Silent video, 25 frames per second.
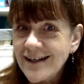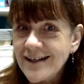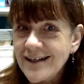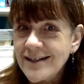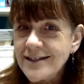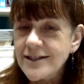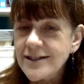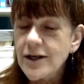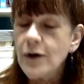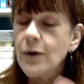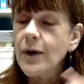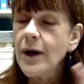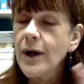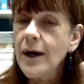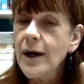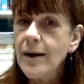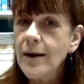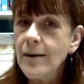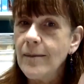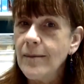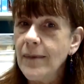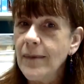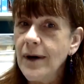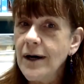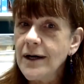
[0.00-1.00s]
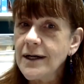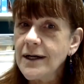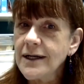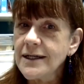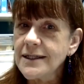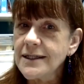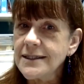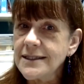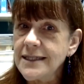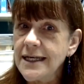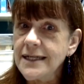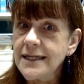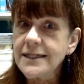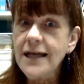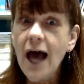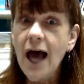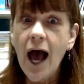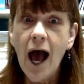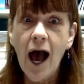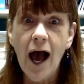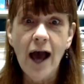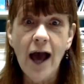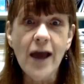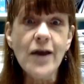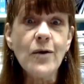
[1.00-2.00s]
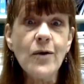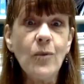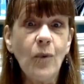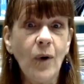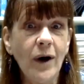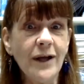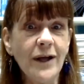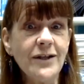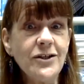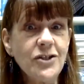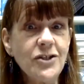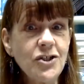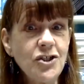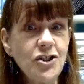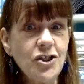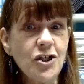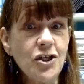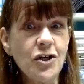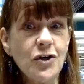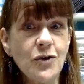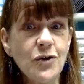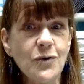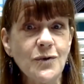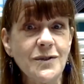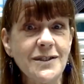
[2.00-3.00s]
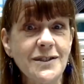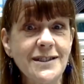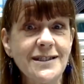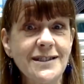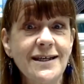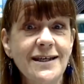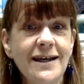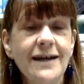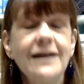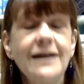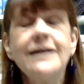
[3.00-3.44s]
So Marcus said, I want juice.